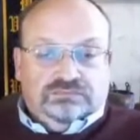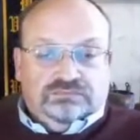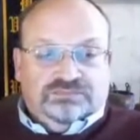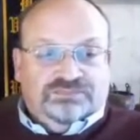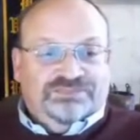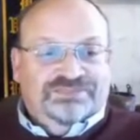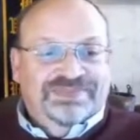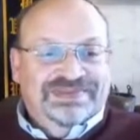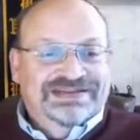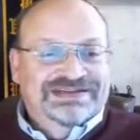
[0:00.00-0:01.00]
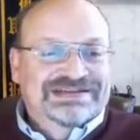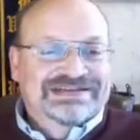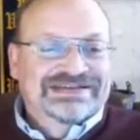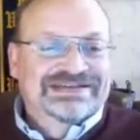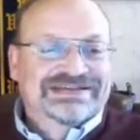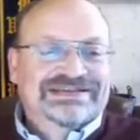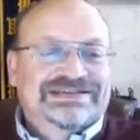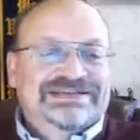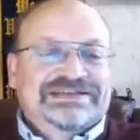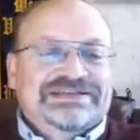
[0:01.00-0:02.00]

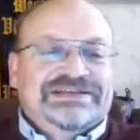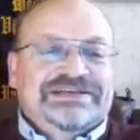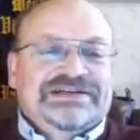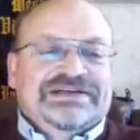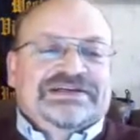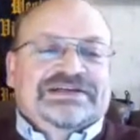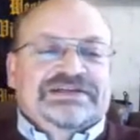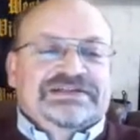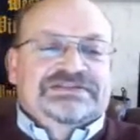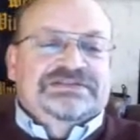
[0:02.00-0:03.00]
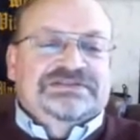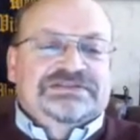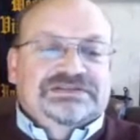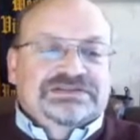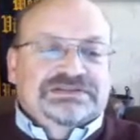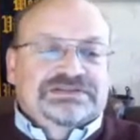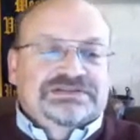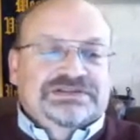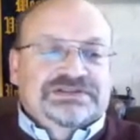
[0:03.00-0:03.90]
(silent)